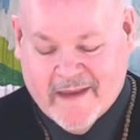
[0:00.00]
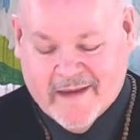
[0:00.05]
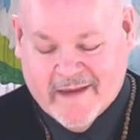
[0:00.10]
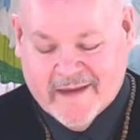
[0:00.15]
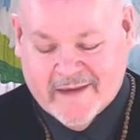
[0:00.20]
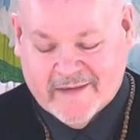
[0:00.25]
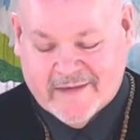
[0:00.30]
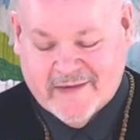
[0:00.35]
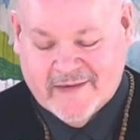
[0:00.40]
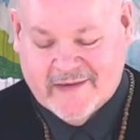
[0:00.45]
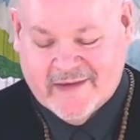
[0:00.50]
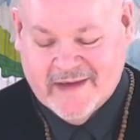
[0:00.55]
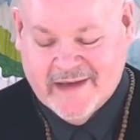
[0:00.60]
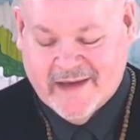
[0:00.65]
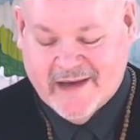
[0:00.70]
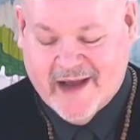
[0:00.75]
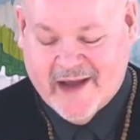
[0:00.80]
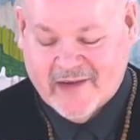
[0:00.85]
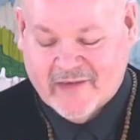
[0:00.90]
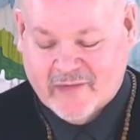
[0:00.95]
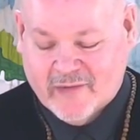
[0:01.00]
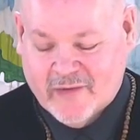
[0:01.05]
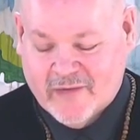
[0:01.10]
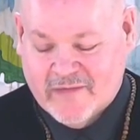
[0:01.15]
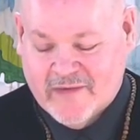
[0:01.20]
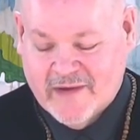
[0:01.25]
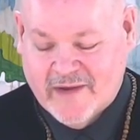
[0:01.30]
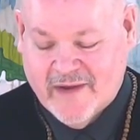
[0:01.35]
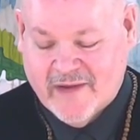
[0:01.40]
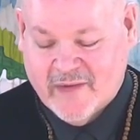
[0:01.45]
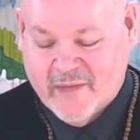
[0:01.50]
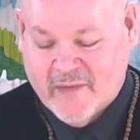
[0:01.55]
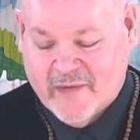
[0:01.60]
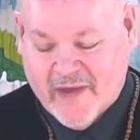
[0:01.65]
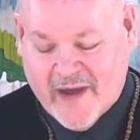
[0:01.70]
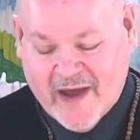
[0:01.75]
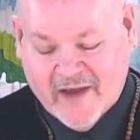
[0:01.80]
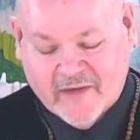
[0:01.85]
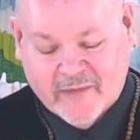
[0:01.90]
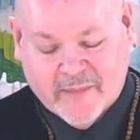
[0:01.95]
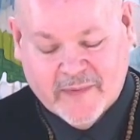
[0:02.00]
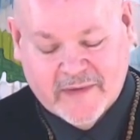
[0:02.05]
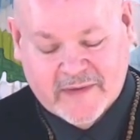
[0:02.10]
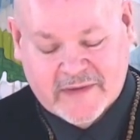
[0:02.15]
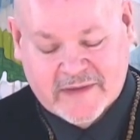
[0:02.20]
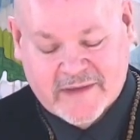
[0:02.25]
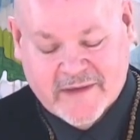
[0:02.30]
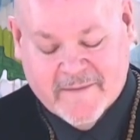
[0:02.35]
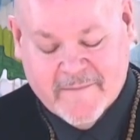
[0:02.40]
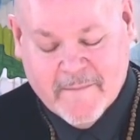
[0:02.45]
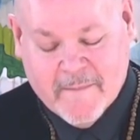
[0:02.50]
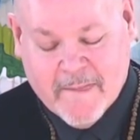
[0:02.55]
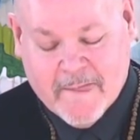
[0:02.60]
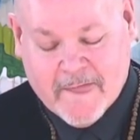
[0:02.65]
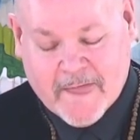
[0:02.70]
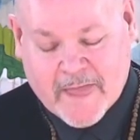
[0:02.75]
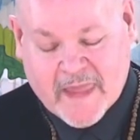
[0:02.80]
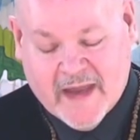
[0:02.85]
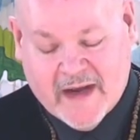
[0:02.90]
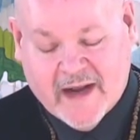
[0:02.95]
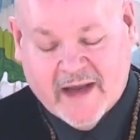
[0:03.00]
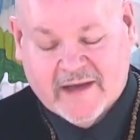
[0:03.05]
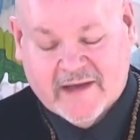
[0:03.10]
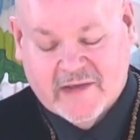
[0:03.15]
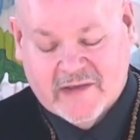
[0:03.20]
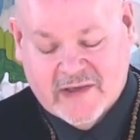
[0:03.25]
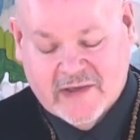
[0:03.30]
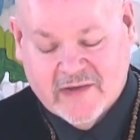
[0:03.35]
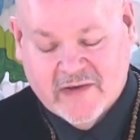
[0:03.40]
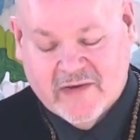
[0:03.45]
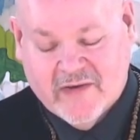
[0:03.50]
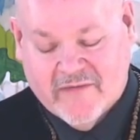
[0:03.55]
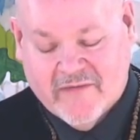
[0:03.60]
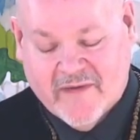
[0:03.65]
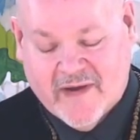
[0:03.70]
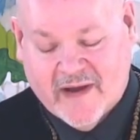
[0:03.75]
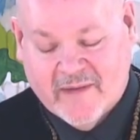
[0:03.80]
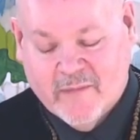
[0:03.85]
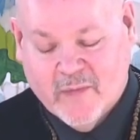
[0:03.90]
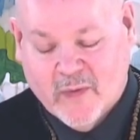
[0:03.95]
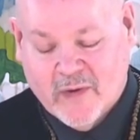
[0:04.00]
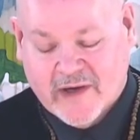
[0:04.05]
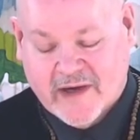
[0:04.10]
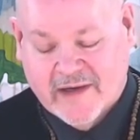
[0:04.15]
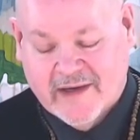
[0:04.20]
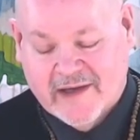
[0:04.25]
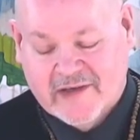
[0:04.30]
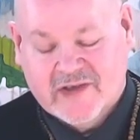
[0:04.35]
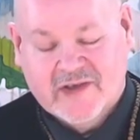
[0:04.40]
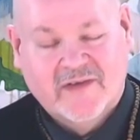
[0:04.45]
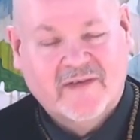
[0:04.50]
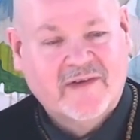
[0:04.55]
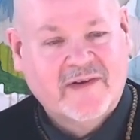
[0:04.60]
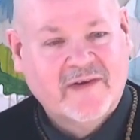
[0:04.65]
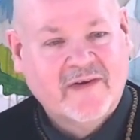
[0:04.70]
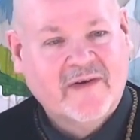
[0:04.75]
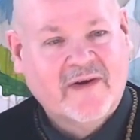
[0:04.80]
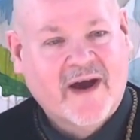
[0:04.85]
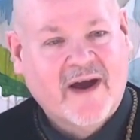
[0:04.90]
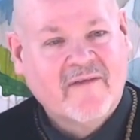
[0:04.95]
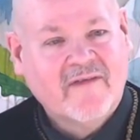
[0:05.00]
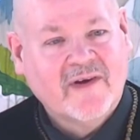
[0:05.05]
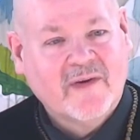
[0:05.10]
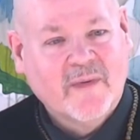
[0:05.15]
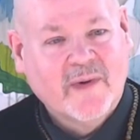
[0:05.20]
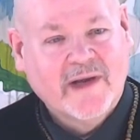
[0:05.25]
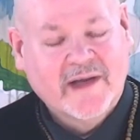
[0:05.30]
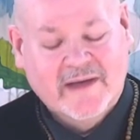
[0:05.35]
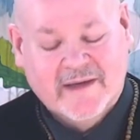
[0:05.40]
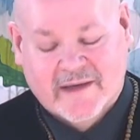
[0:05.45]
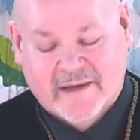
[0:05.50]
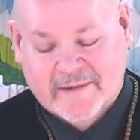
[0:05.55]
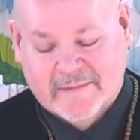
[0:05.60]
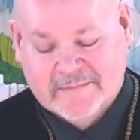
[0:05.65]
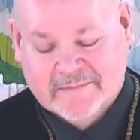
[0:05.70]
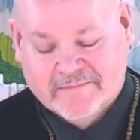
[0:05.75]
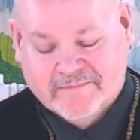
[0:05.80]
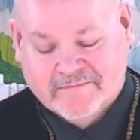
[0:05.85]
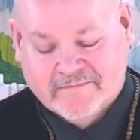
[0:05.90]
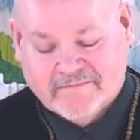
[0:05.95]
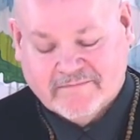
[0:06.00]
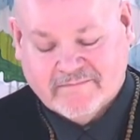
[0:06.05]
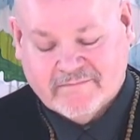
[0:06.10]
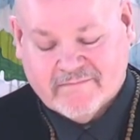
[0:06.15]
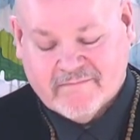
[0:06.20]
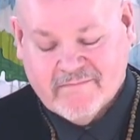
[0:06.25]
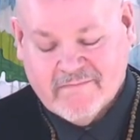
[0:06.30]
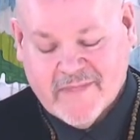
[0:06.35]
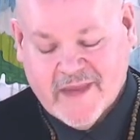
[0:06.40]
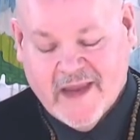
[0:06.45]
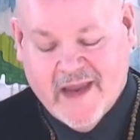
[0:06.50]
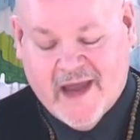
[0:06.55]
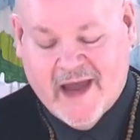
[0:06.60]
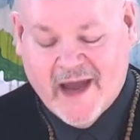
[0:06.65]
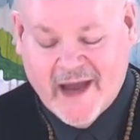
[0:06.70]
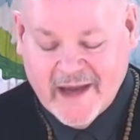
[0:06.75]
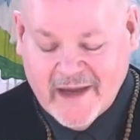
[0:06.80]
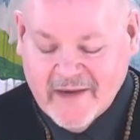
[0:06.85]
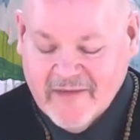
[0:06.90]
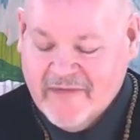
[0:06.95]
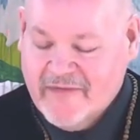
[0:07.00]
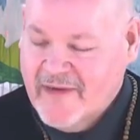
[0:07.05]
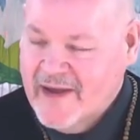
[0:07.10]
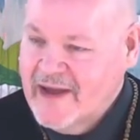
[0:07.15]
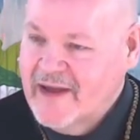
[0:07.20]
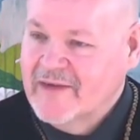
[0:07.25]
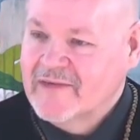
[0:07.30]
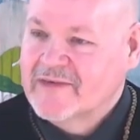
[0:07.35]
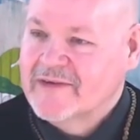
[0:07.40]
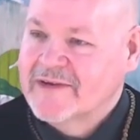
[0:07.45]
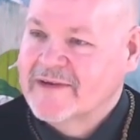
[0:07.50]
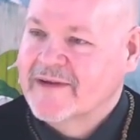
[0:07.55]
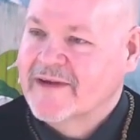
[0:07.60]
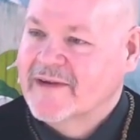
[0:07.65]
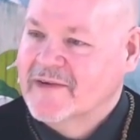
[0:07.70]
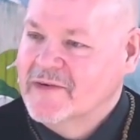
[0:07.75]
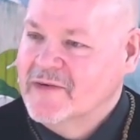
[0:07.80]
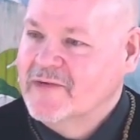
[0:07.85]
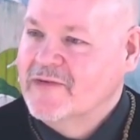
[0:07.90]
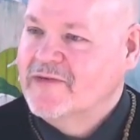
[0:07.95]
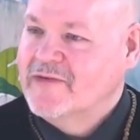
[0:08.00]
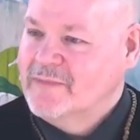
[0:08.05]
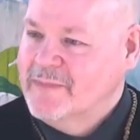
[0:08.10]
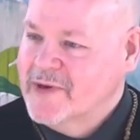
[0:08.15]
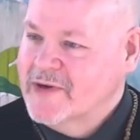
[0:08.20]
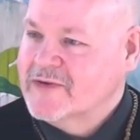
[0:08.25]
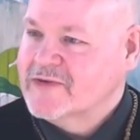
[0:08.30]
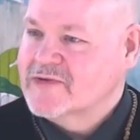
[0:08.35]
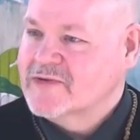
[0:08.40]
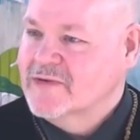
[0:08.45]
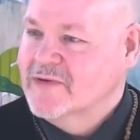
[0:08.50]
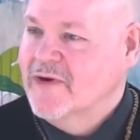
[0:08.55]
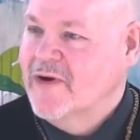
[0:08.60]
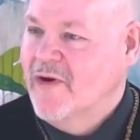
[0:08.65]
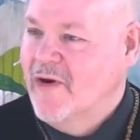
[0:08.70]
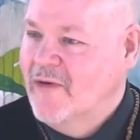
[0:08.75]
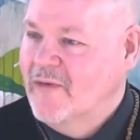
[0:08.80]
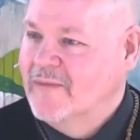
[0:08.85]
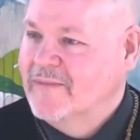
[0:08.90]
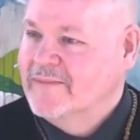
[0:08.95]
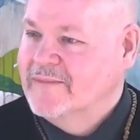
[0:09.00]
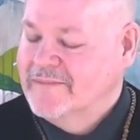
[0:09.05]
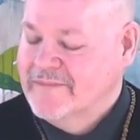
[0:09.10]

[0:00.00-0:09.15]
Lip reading: since he and I served together with hospice, and I continue to find more connections here every week. I have found a new spiritual home.